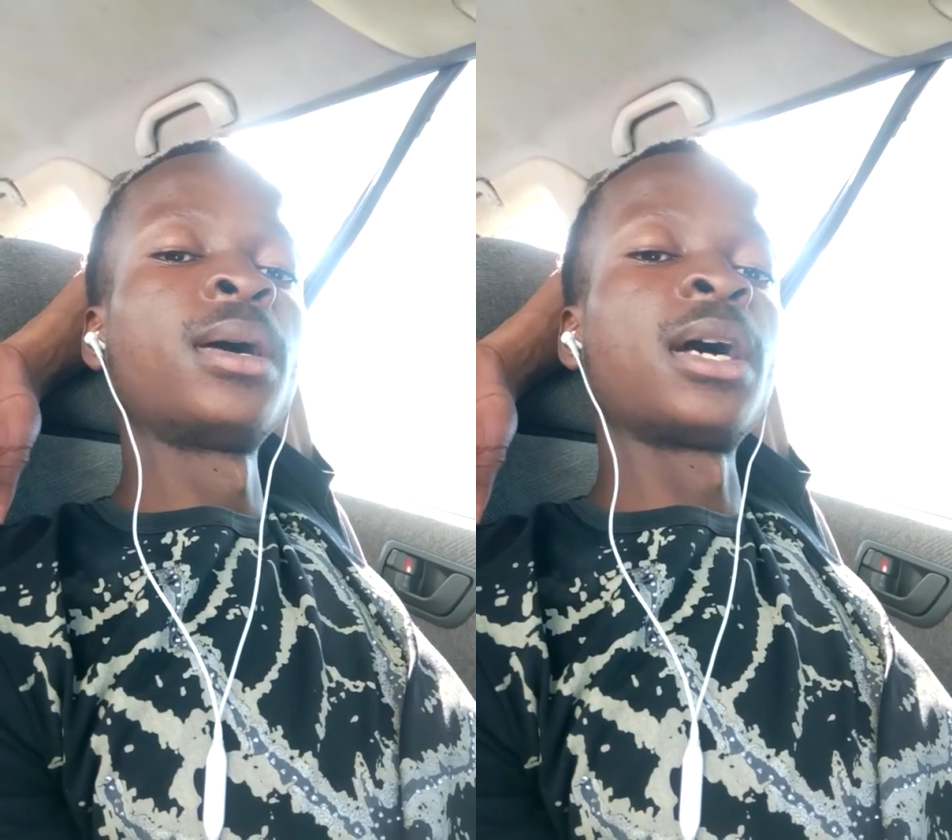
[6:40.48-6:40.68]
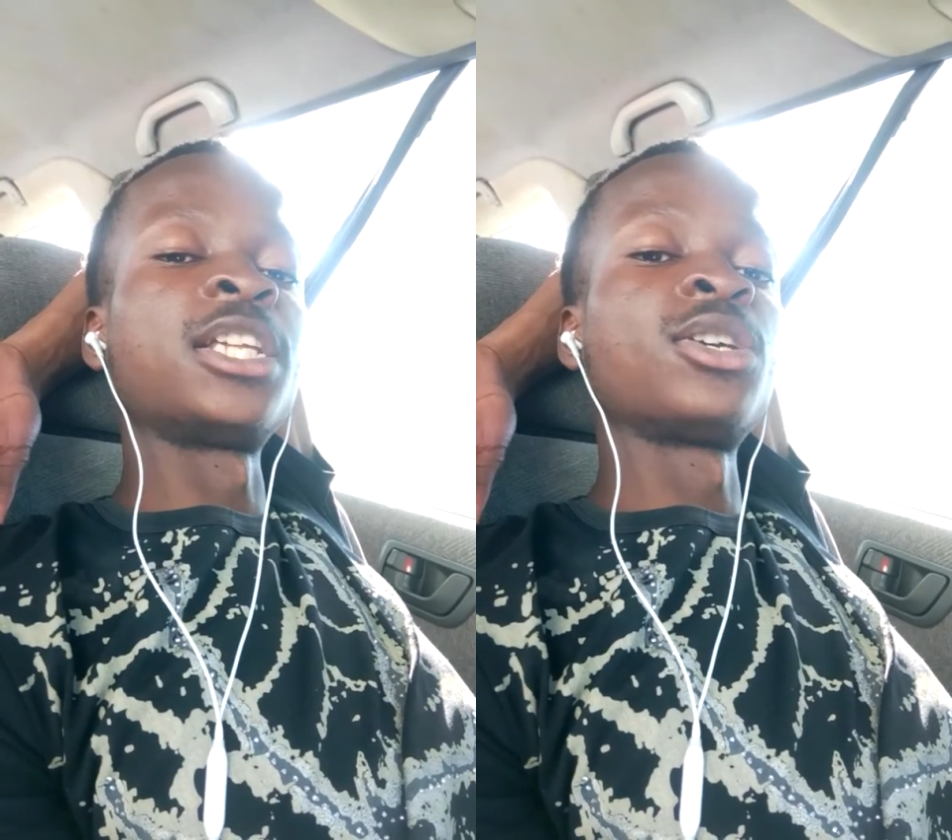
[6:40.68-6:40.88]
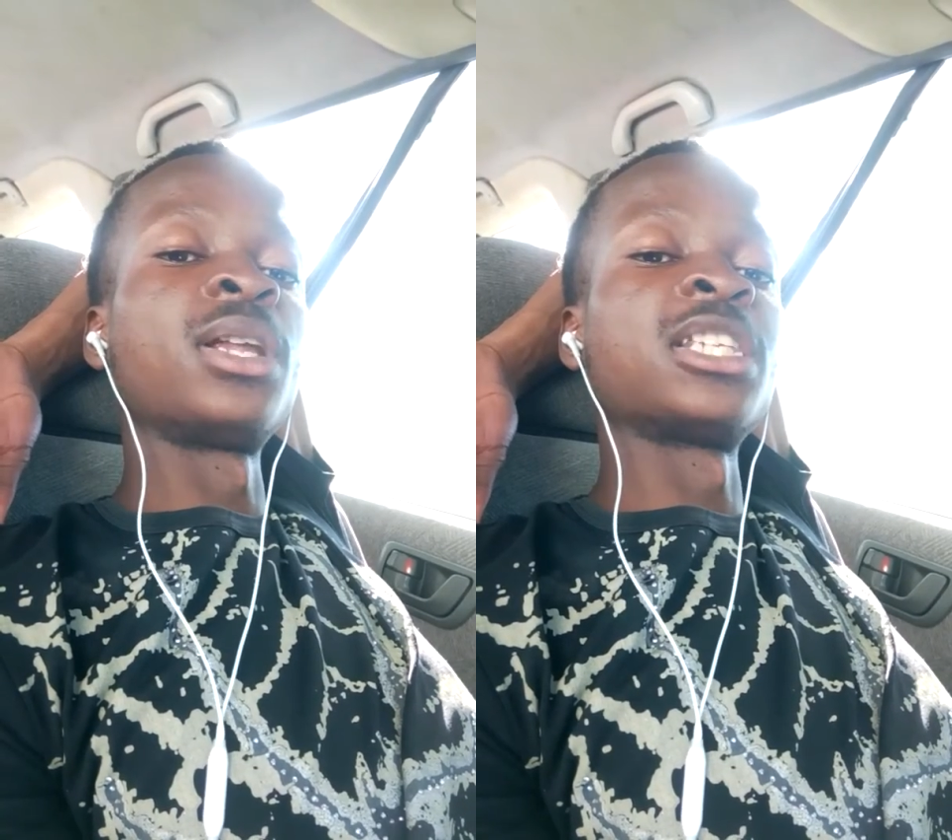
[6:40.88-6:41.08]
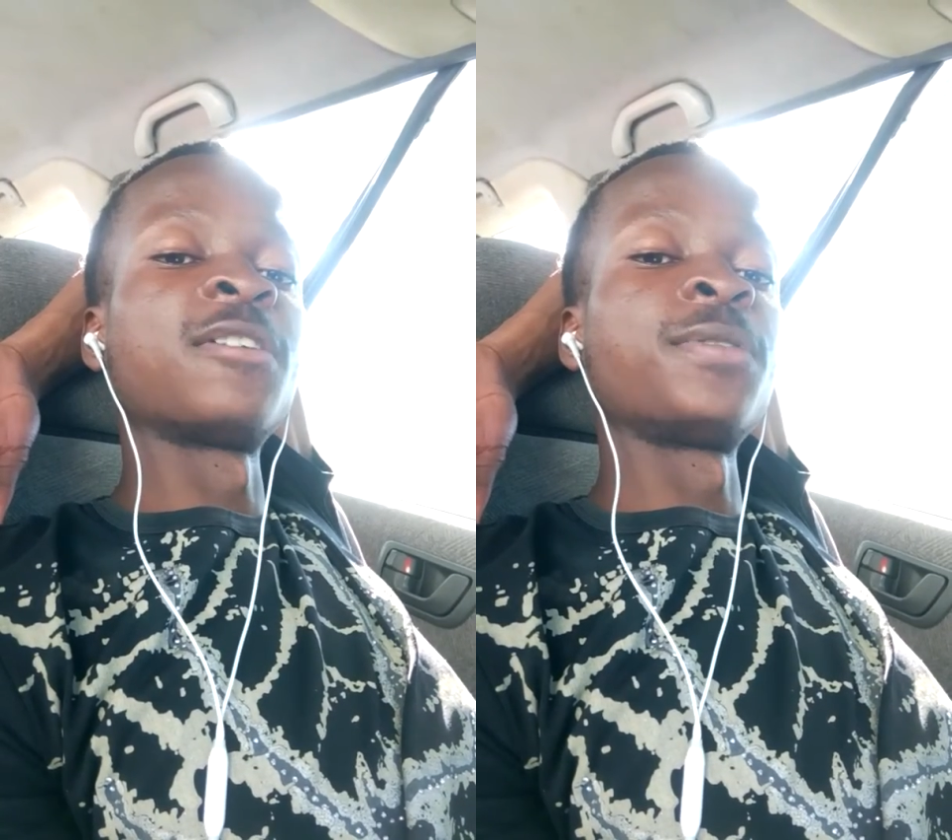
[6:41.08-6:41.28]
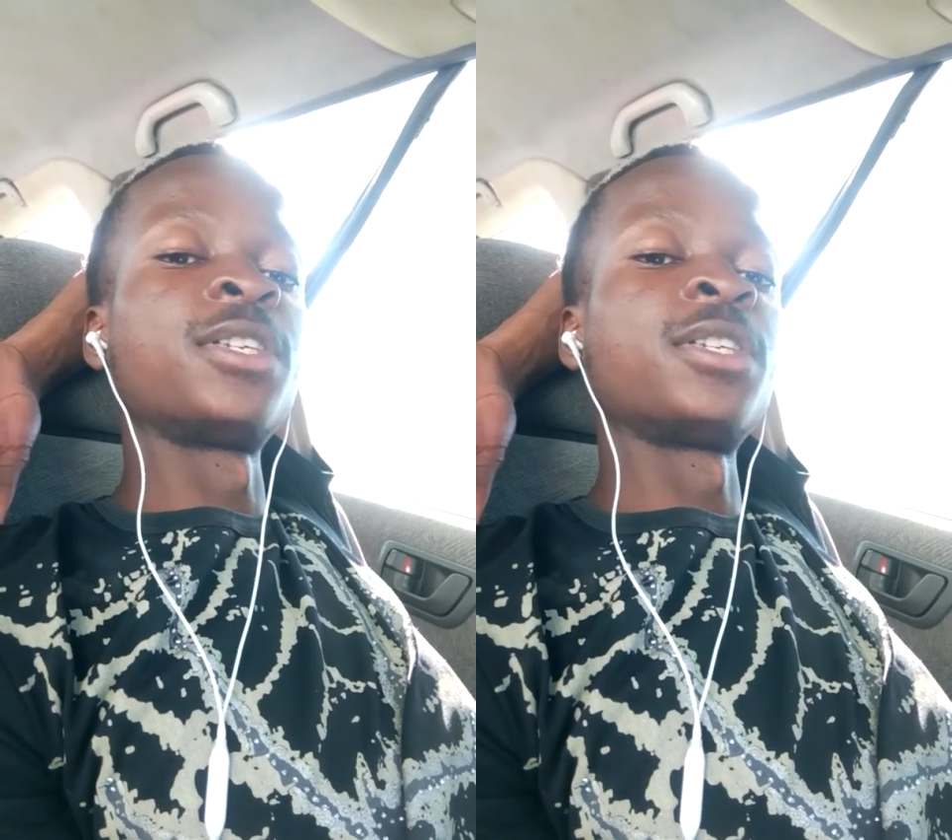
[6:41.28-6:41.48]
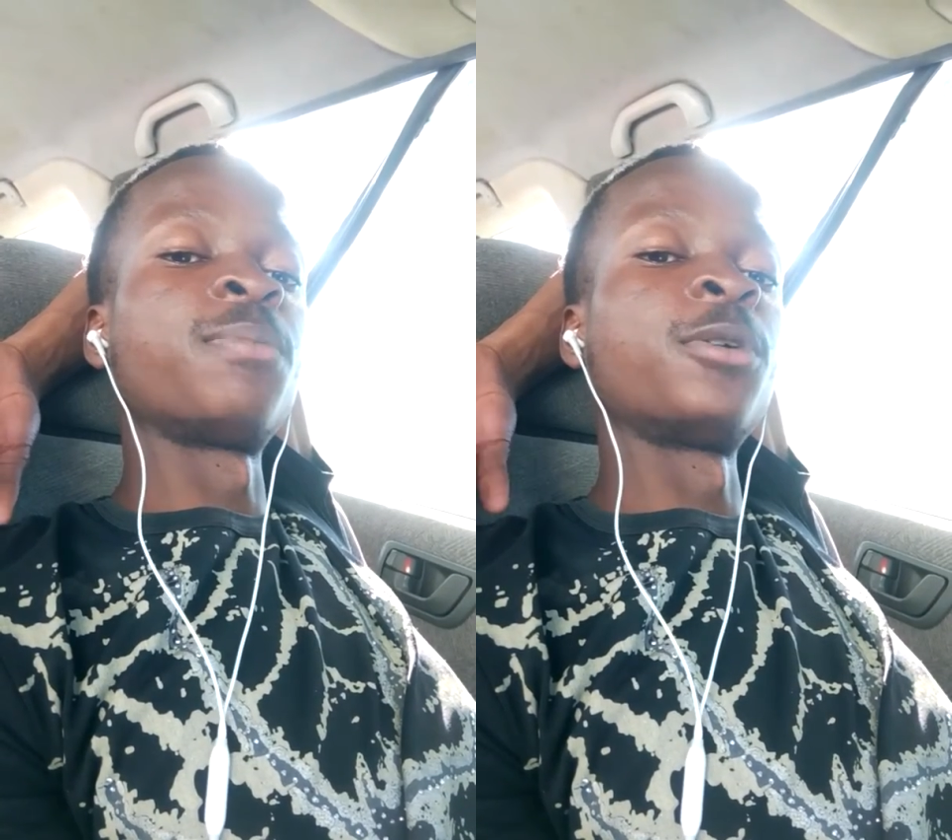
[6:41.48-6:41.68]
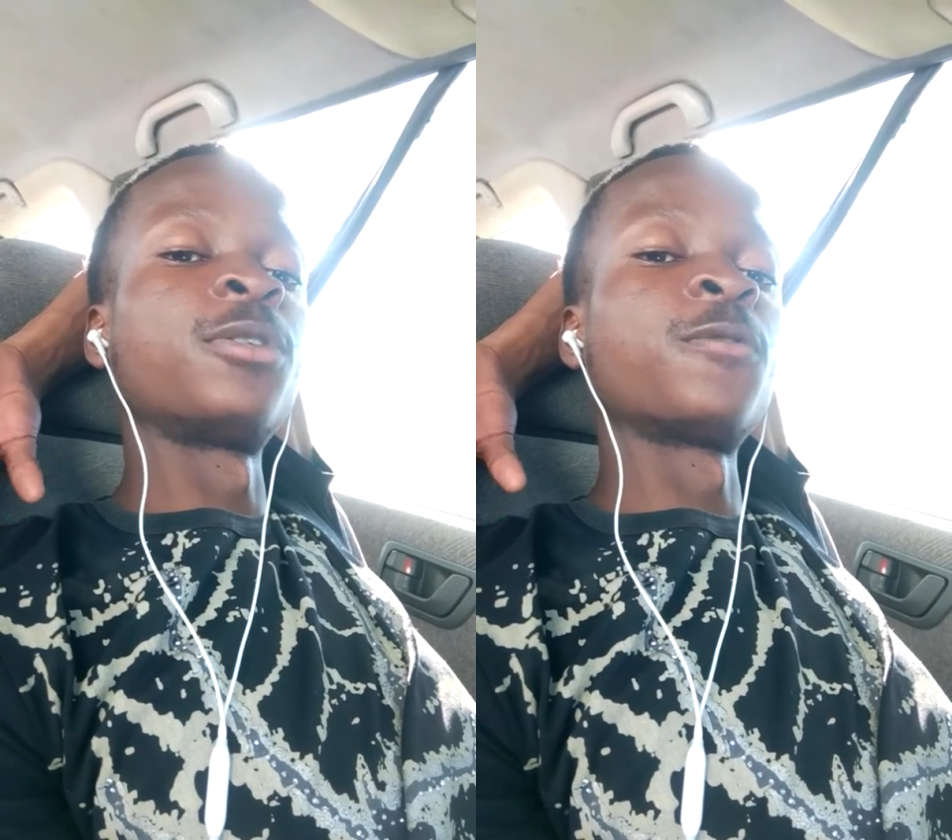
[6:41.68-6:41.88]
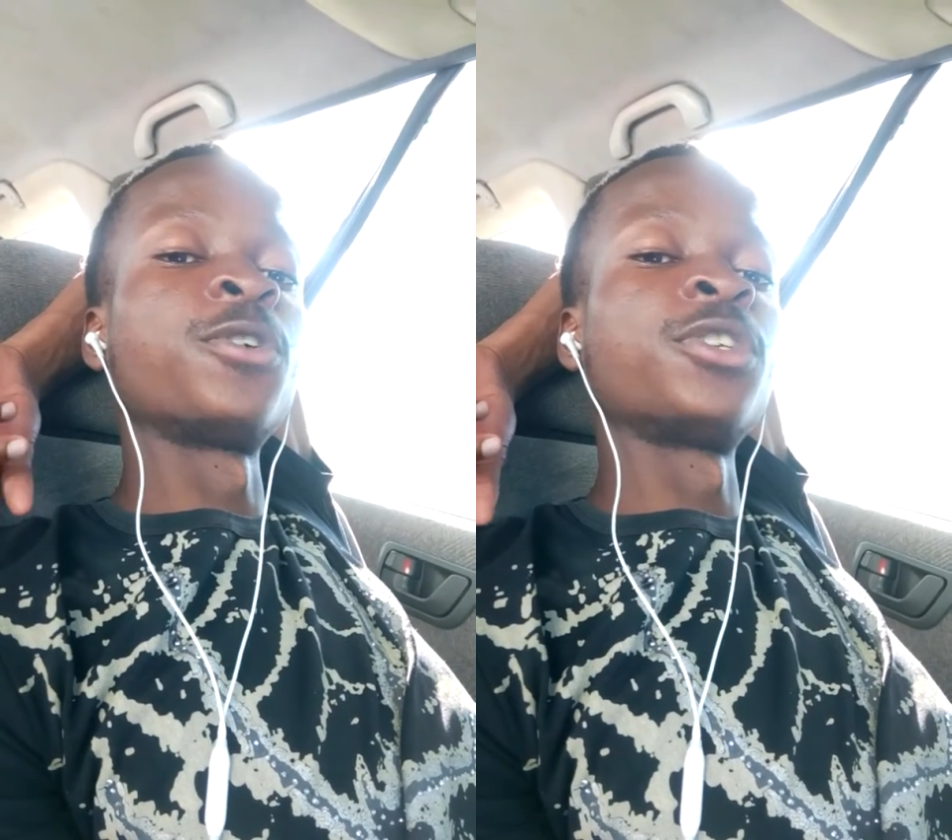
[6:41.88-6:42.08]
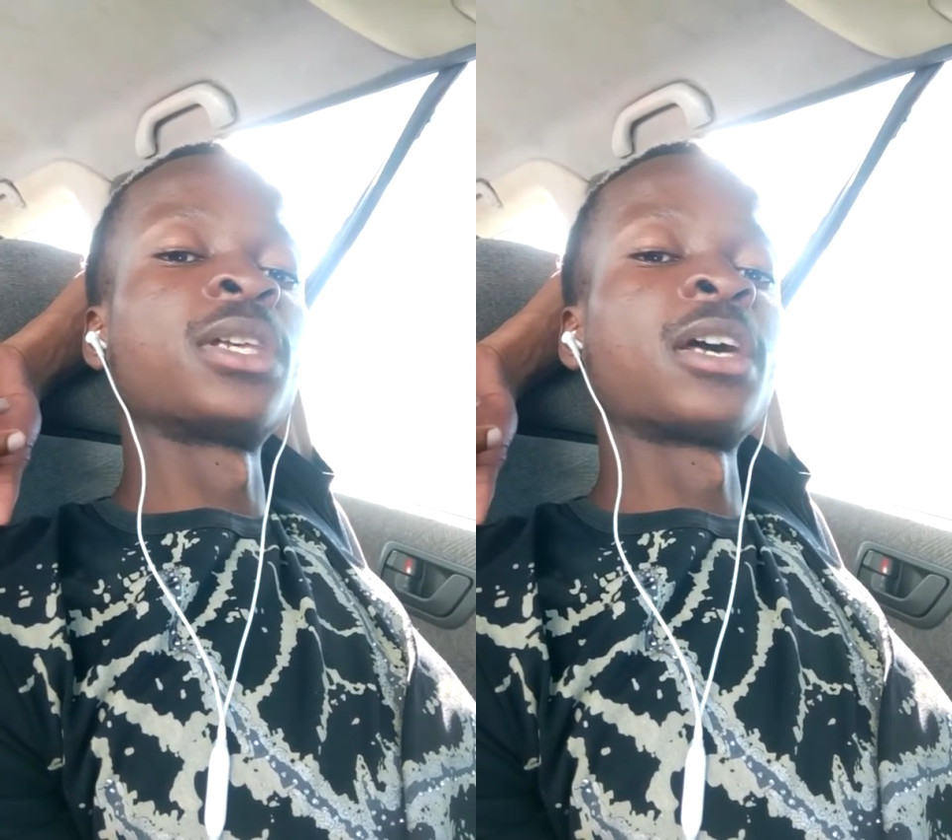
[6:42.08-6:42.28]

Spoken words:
articular surfaces, both of course